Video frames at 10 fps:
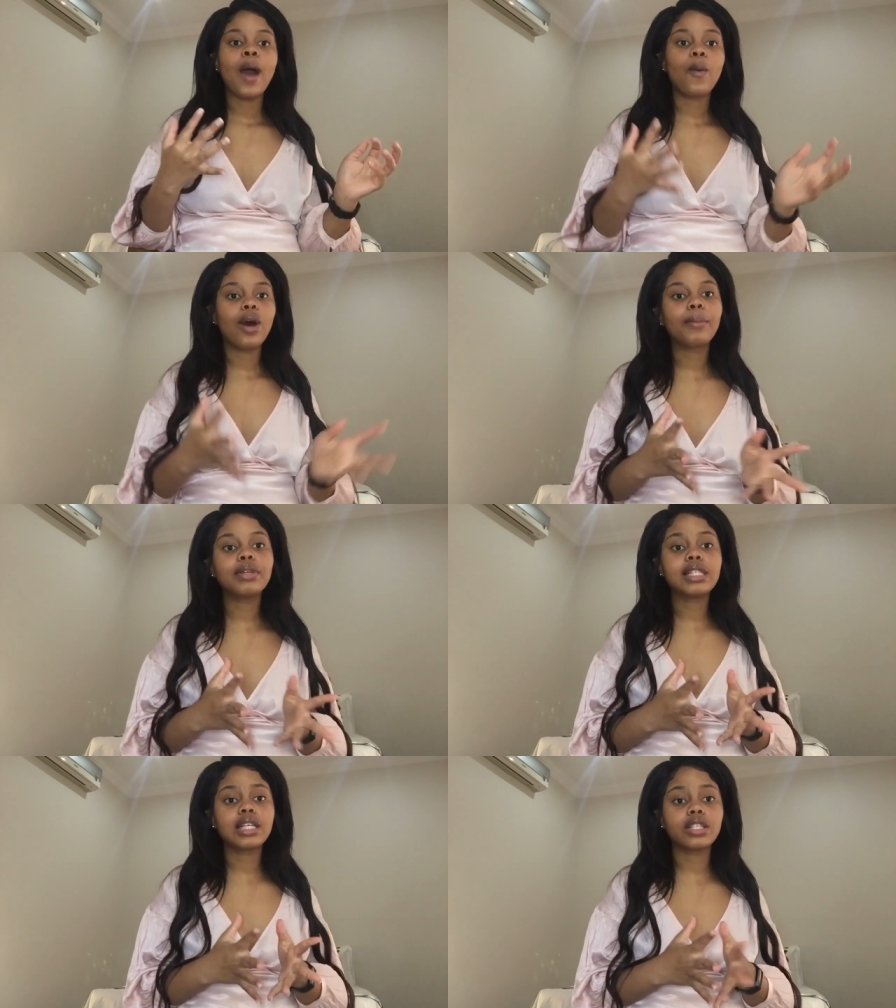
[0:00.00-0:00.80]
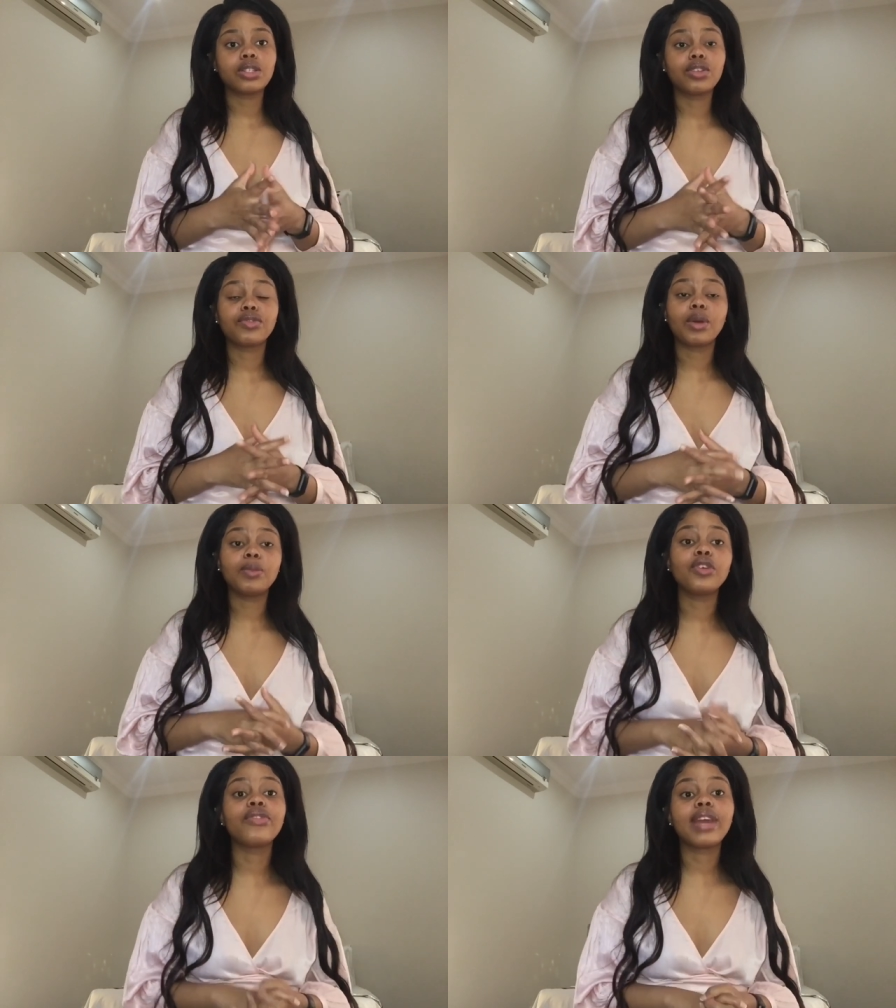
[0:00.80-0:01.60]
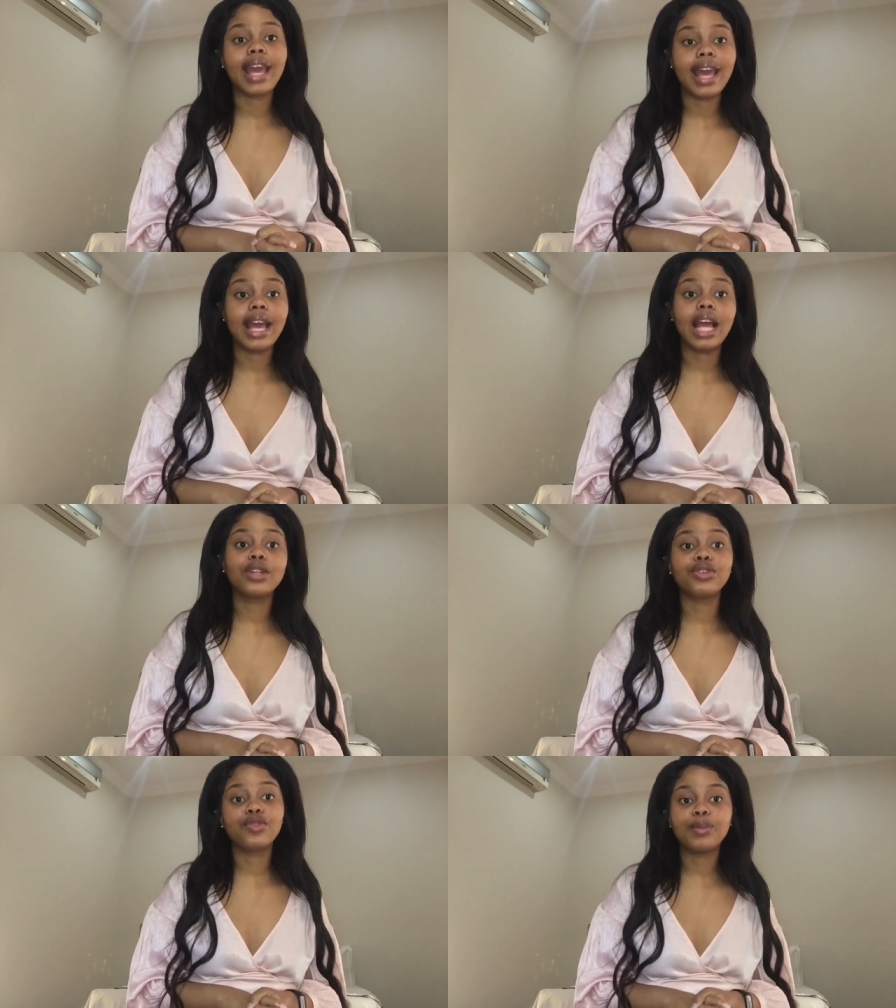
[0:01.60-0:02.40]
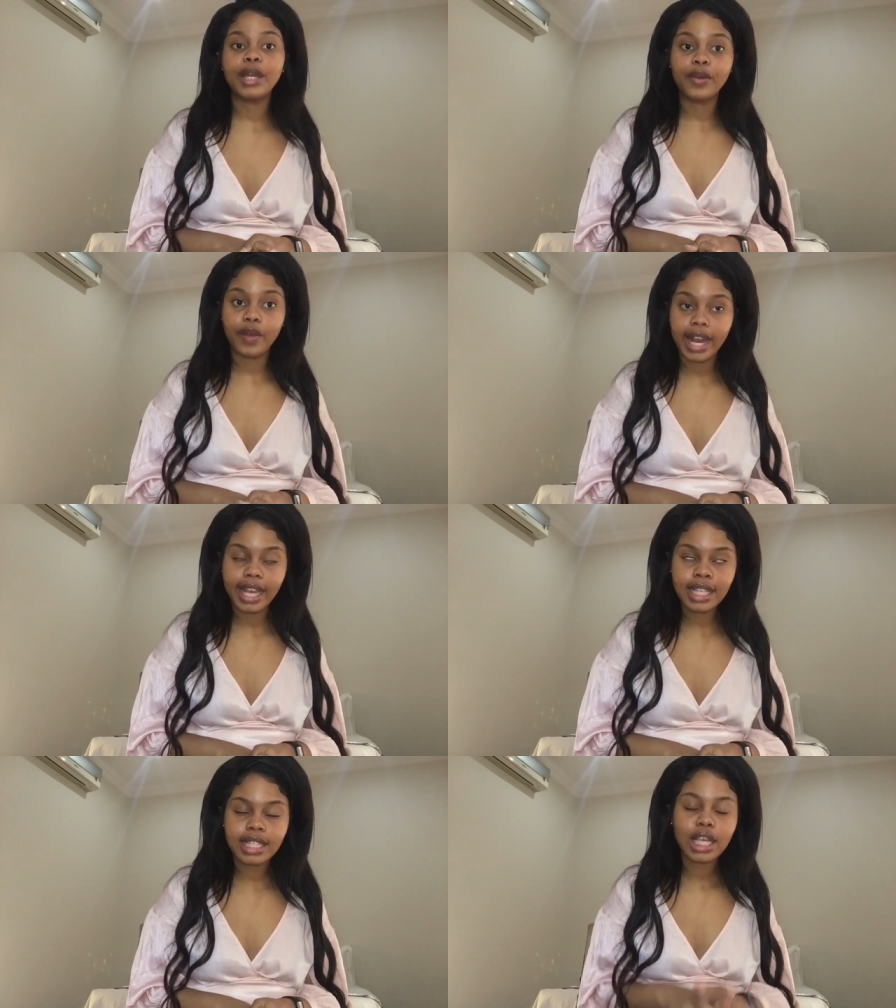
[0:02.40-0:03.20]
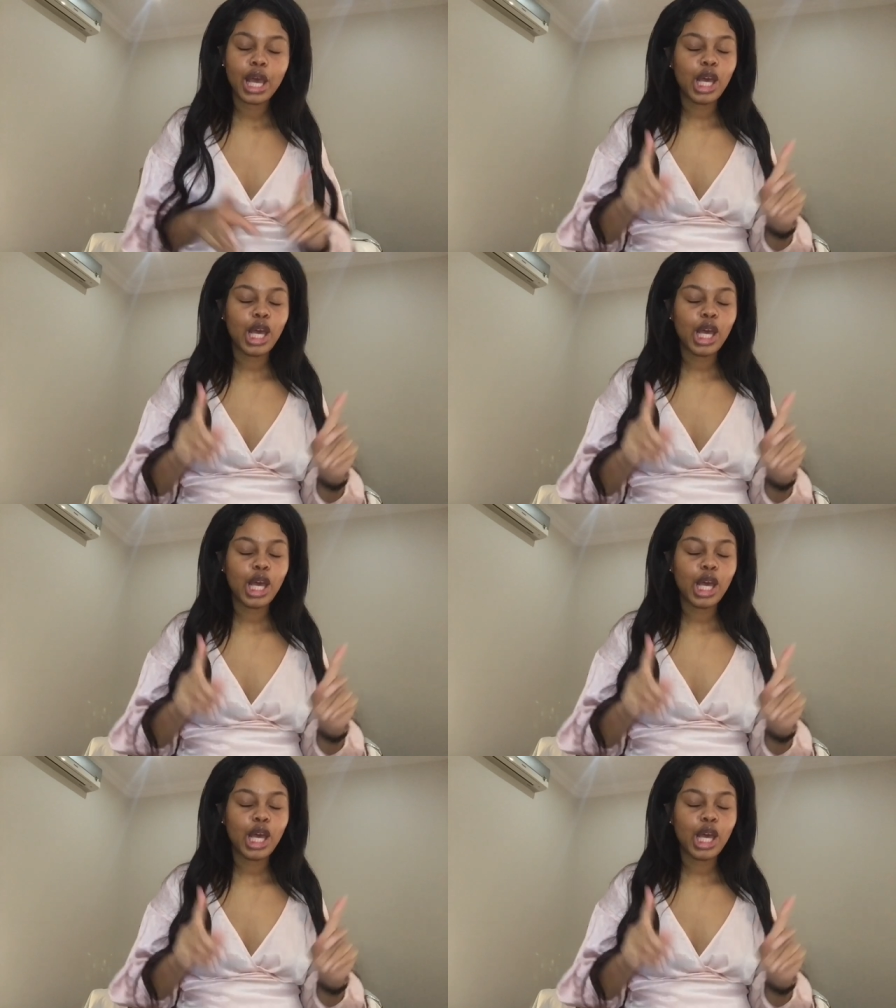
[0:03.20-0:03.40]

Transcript: while protecting you from UVA and UVB rays.